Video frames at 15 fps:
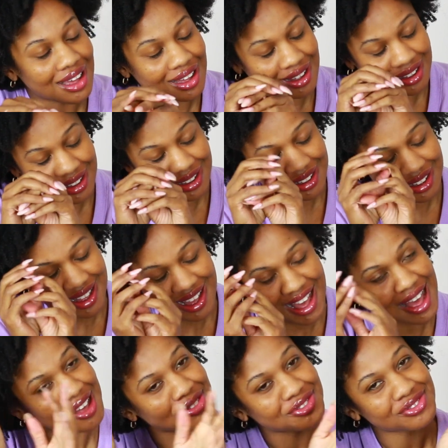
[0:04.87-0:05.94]
I
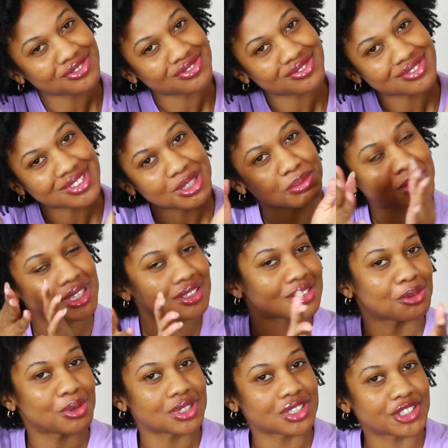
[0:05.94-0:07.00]
have some things
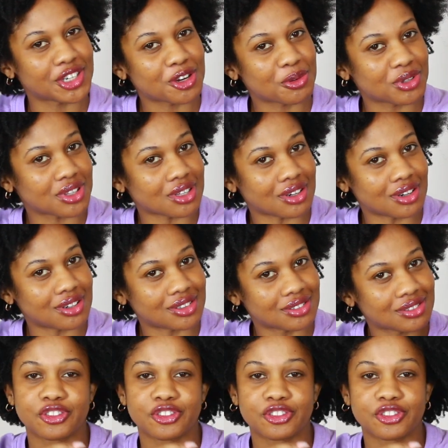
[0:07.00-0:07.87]
I want to share with y'all.